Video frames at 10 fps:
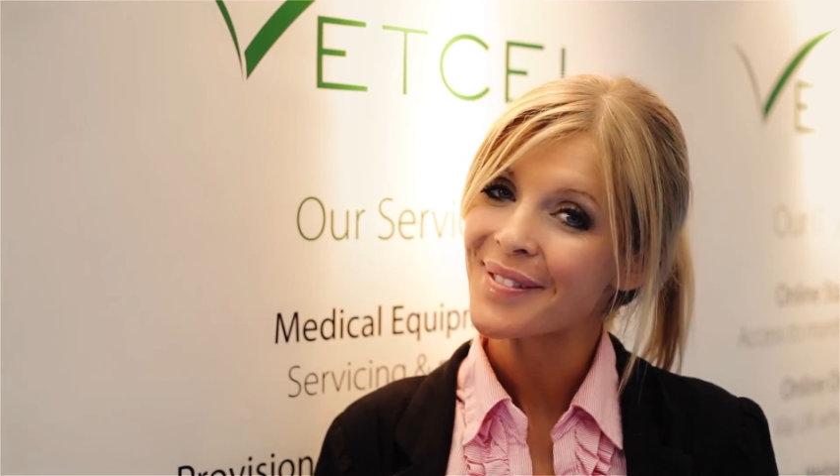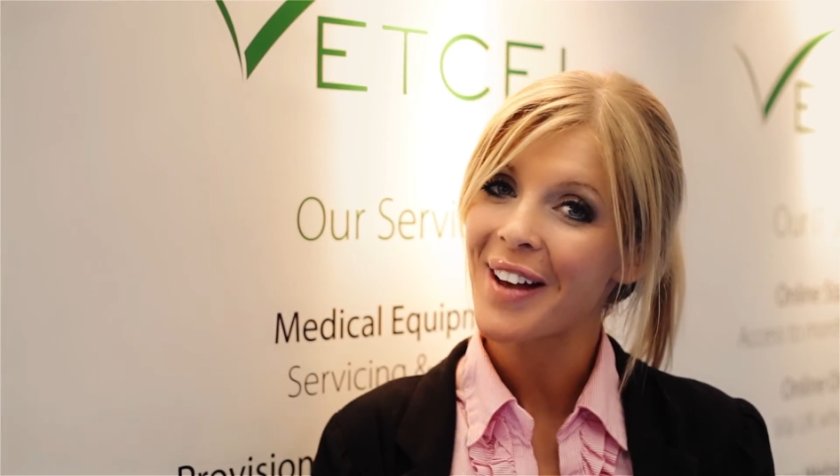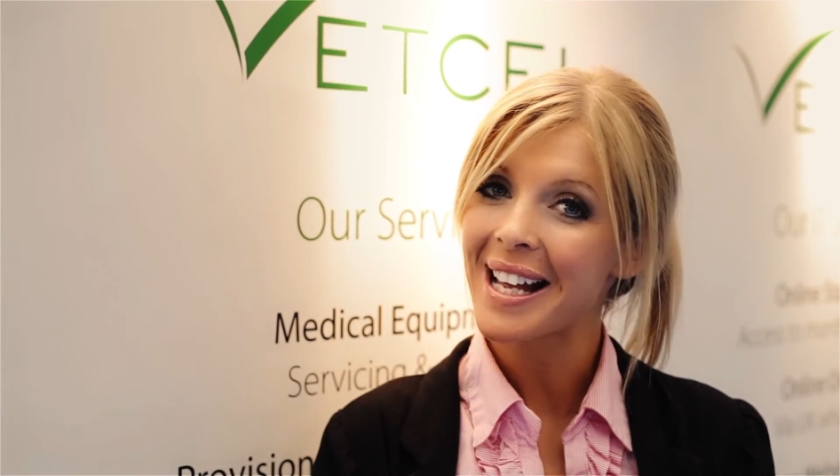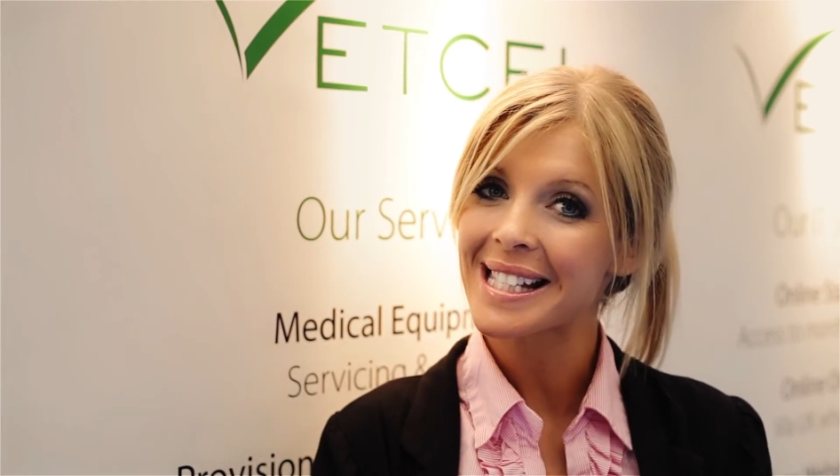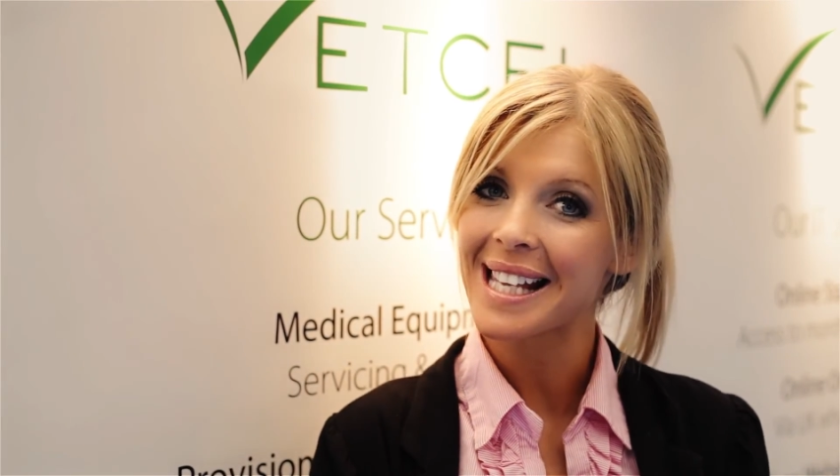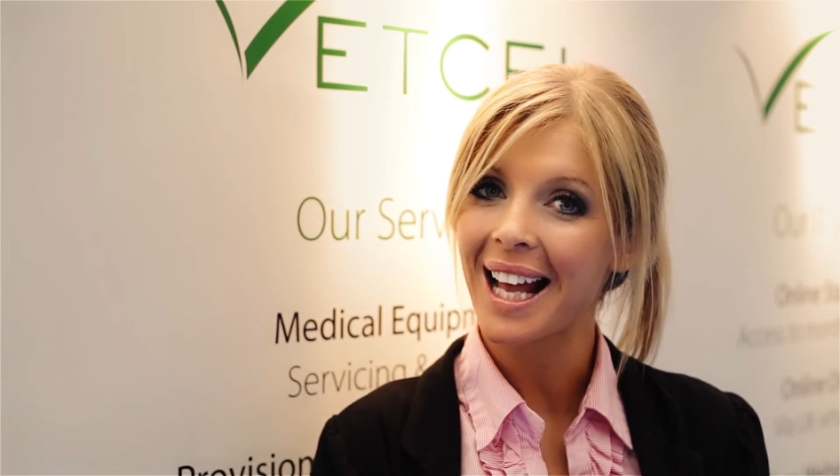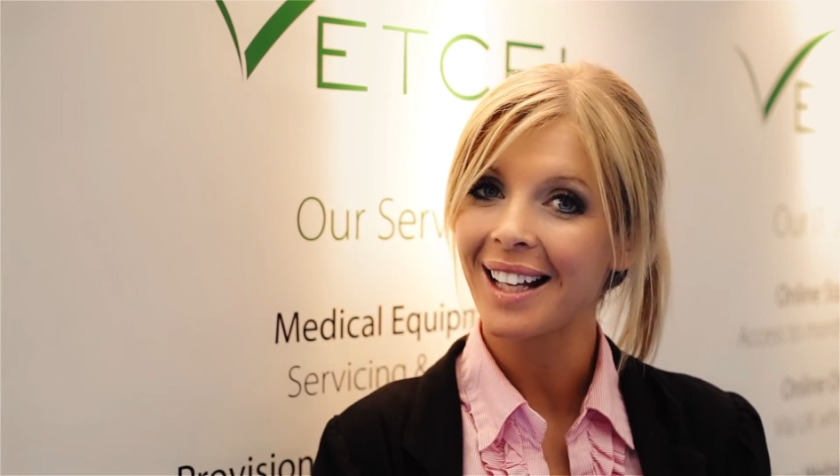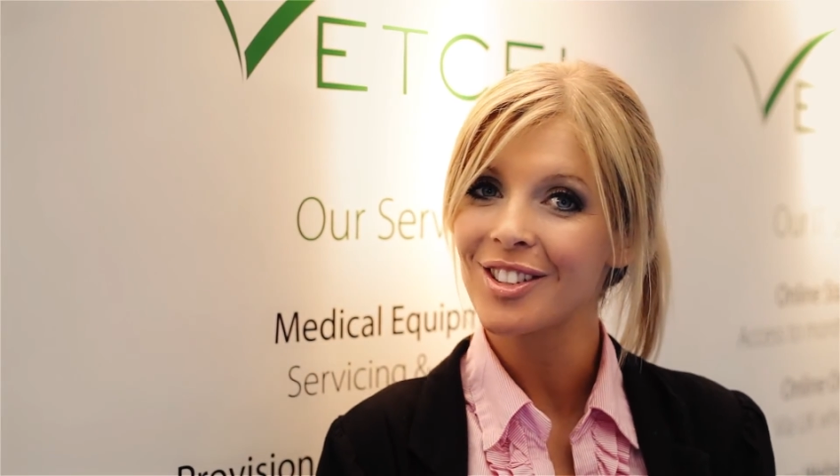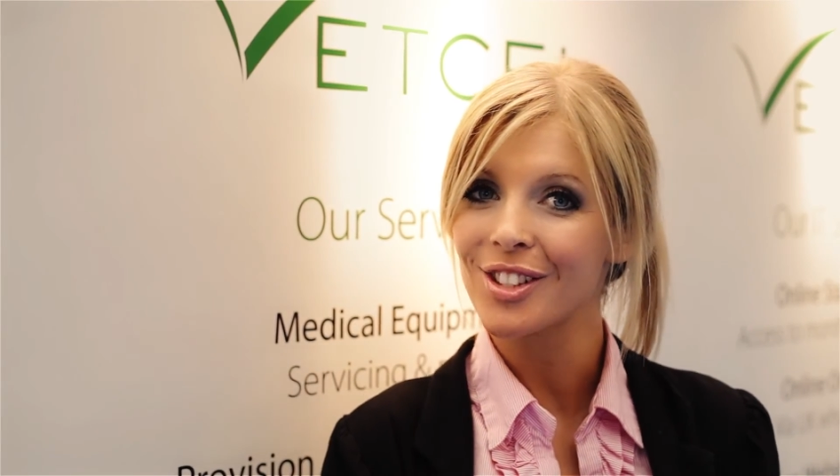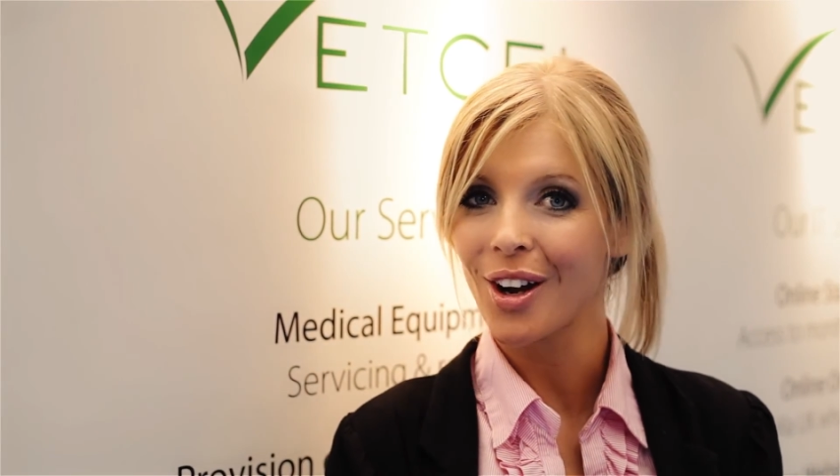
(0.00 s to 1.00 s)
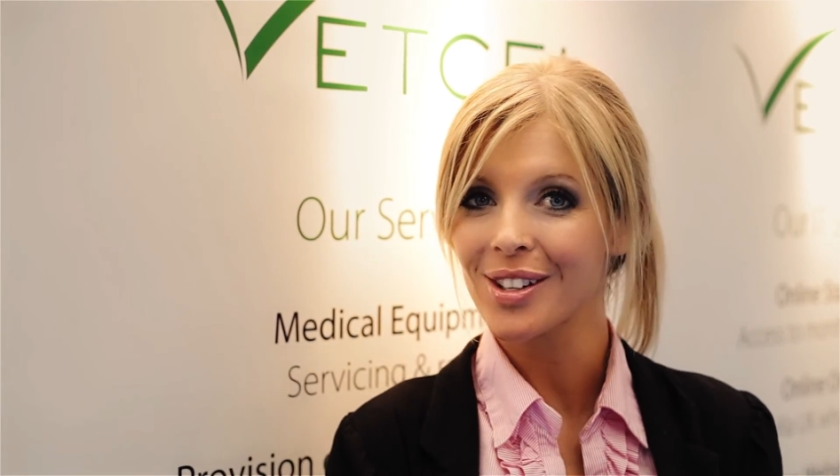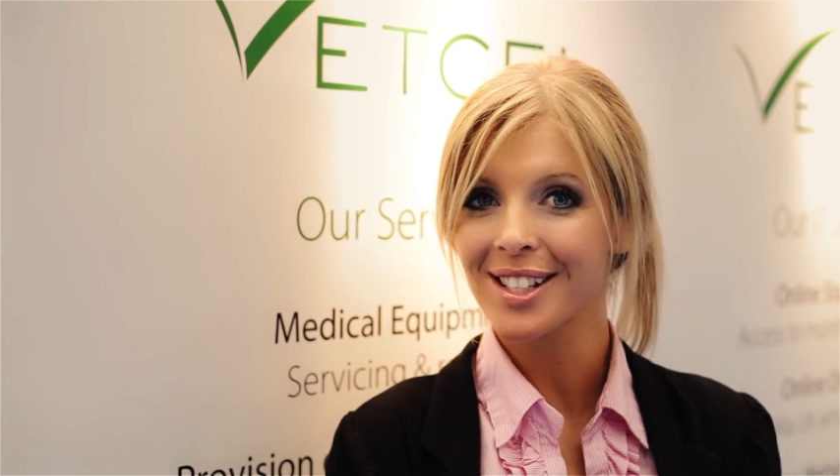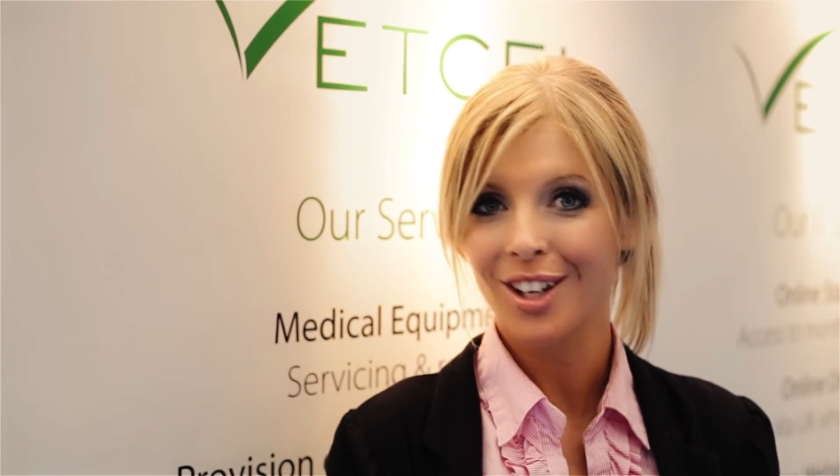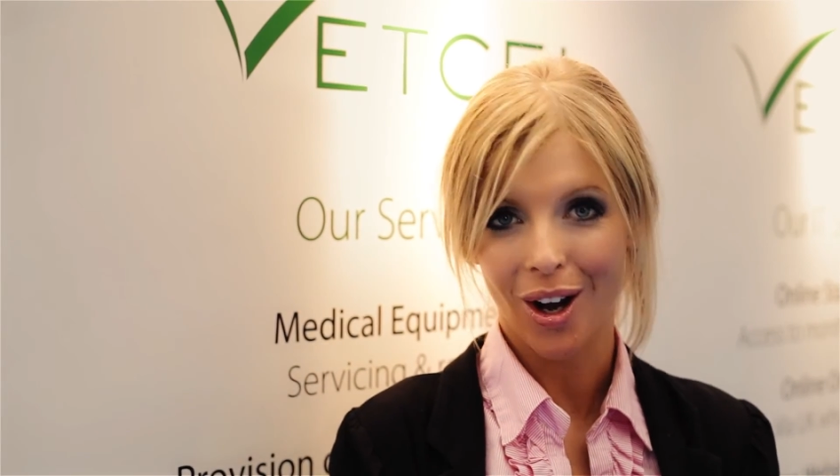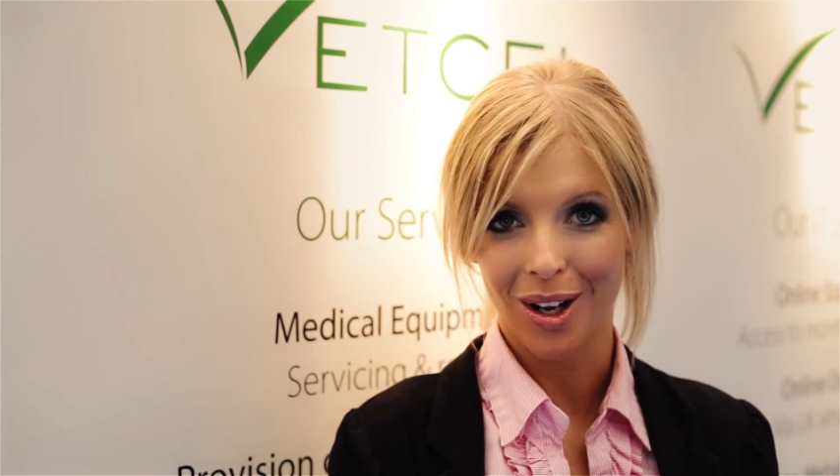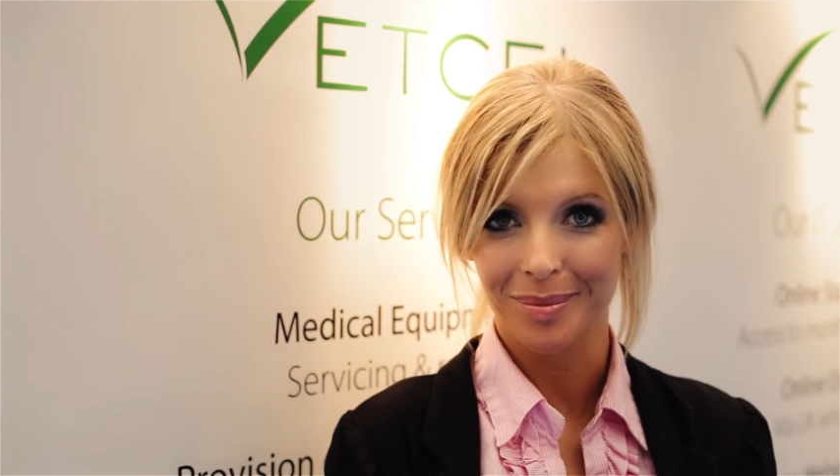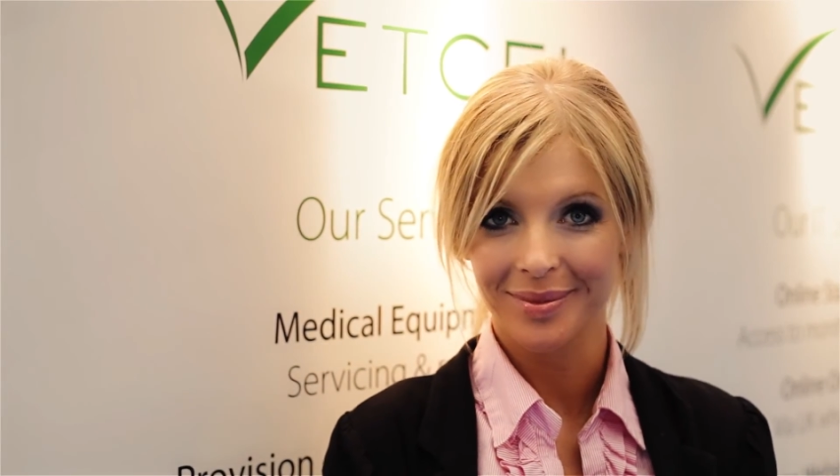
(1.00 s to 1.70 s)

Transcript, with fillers: vetcel.com.